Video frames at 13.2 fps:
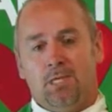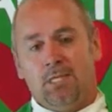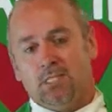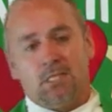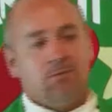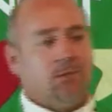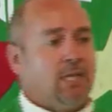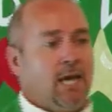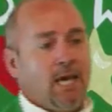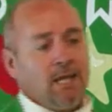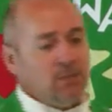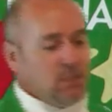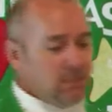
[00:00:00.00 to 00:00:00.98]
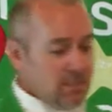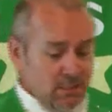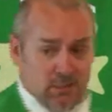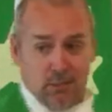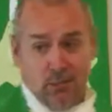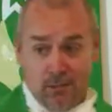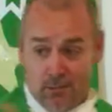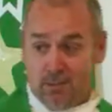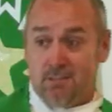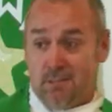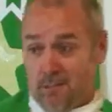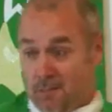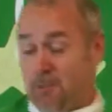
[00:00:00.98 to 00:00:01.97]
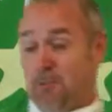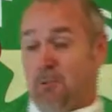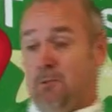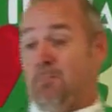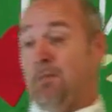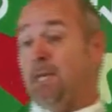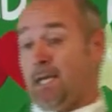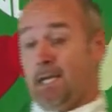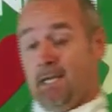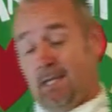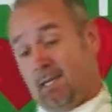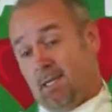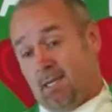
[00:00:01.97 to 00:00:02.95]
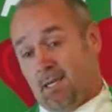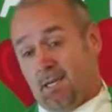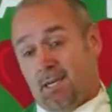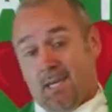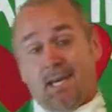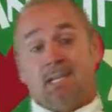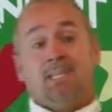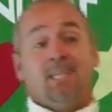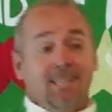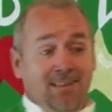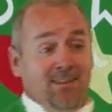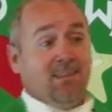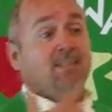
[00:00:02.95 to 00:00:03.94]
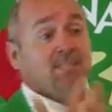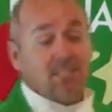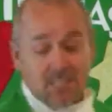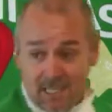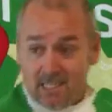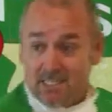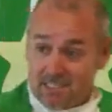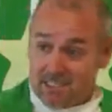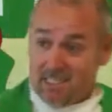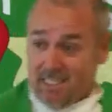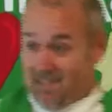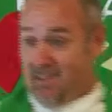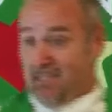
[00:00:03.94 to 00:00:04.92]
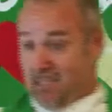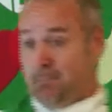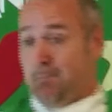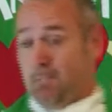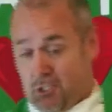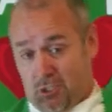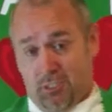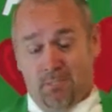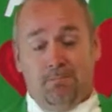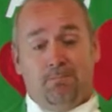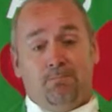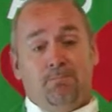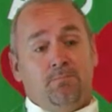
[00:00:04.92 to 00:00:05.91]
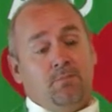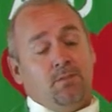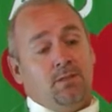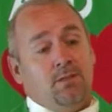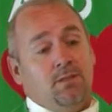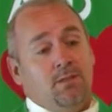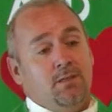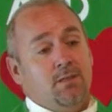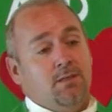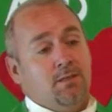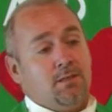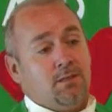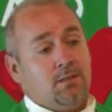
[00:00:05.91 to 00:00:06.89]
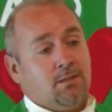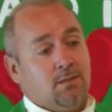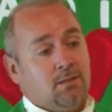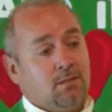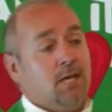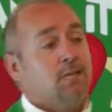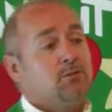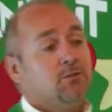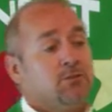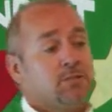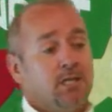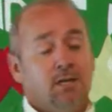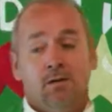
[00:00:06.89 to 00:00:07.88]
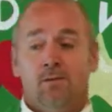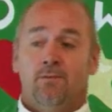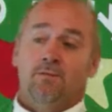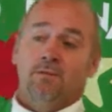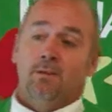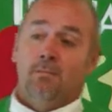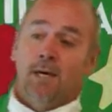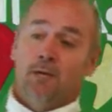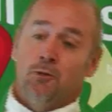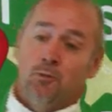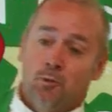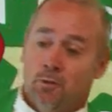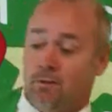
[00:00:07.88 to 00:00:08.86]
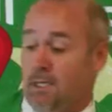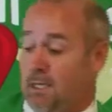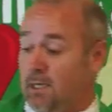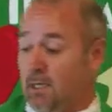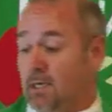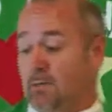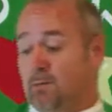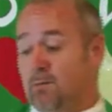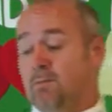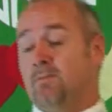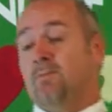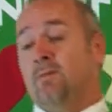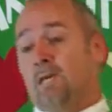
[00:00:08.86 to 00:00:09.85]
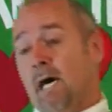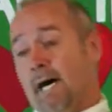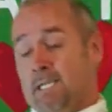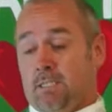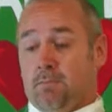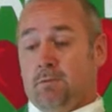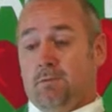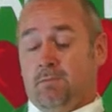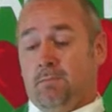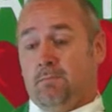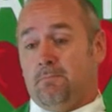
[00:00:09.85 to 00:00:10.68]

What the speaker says: Each and every day, Jesus turns to you and me, and he enlists us in this mission. Conduct yourselves in a manner worthy of the gospel.